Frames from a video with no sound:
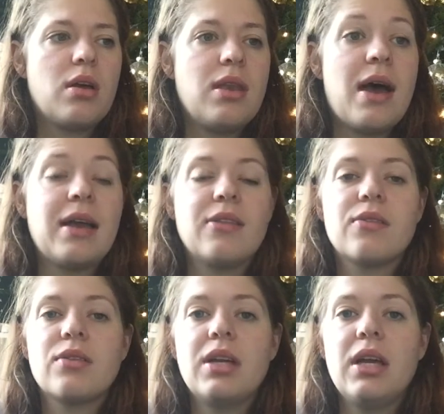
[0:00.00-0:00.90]

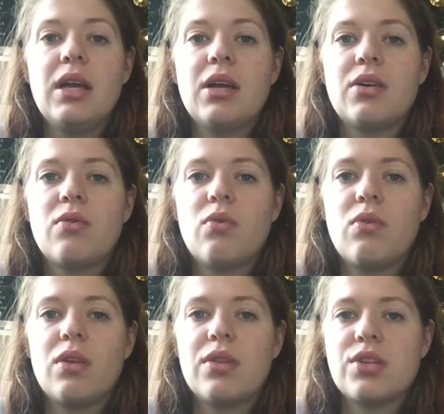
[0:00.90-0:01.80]
9:30
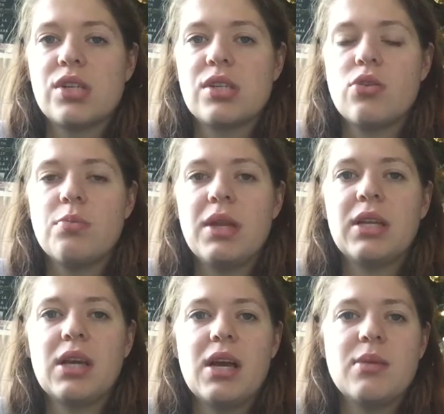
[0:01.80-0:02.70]
with just
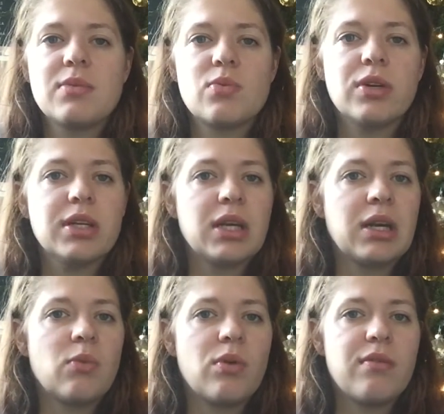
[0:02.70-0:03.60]
opening times,
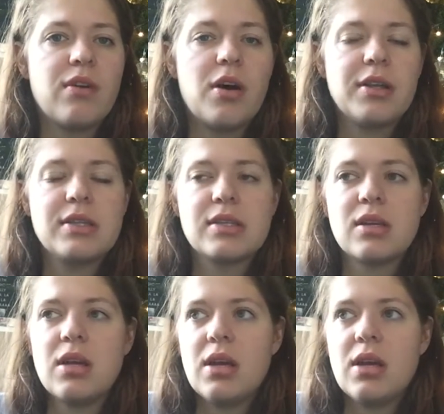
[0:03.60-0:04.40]
working in one of the huts.